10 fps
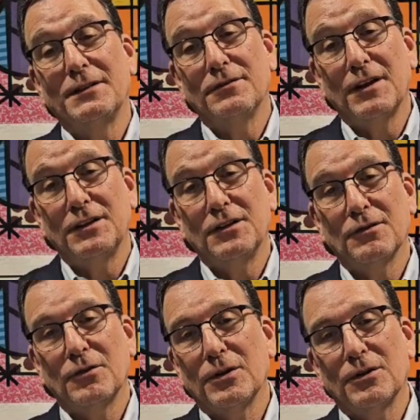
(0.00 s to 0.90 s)
by defending
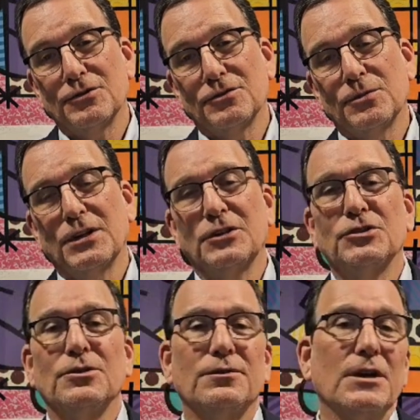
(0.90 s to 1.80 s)
their foreclosures. We're not
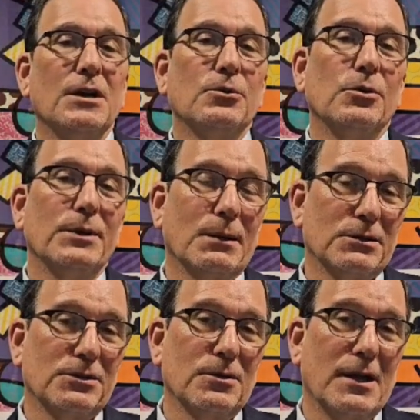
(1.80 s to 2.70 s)
sure if we'll be
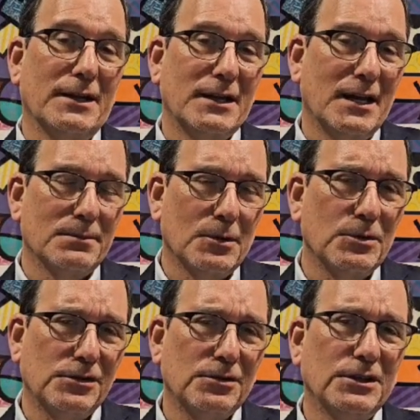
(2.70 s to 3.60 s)
able to do that again,
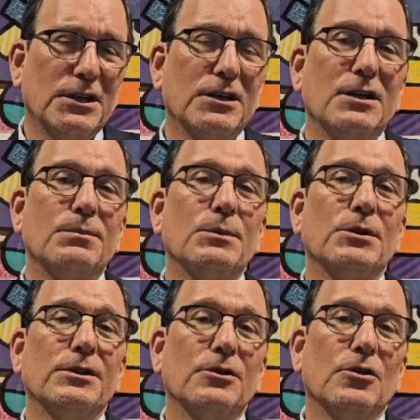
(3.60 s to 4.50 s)
but we certainly can keep
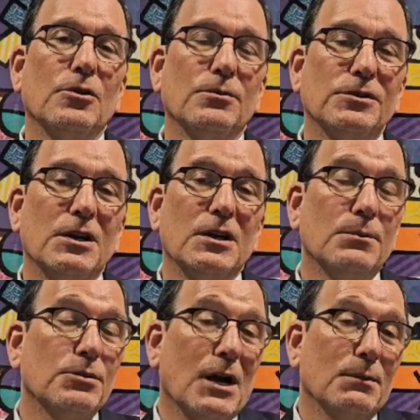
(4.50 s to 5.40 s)
people in their homes
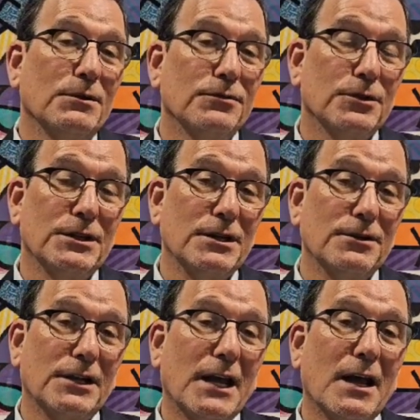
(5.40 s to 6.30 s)
probably for a
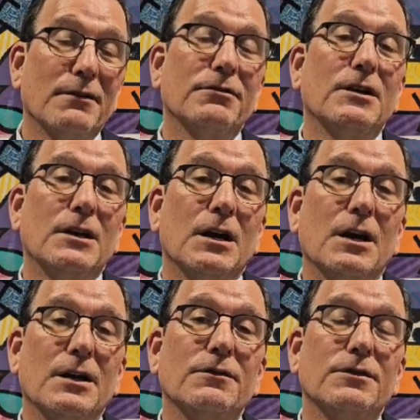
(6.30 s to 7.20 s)
year and a half
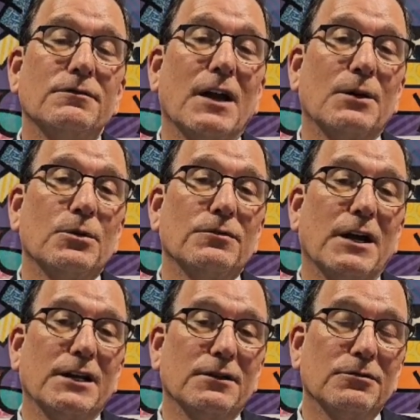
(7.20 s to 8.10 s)
if, in fact, we're
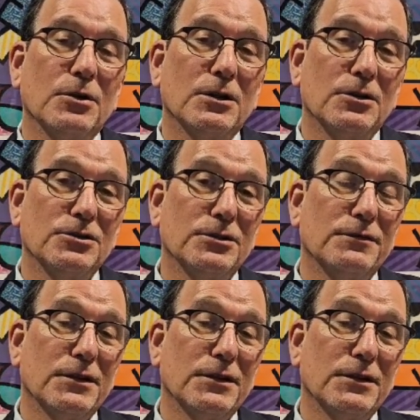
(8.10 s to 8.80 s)
fighting a foreclosure.